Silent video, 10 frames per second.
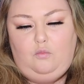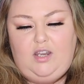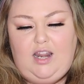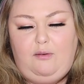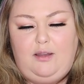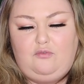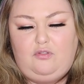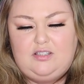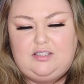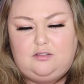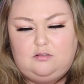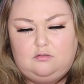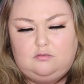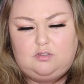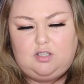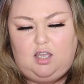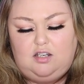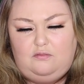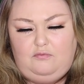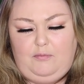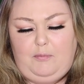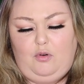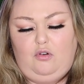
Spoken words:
We now have crystals. I don't remember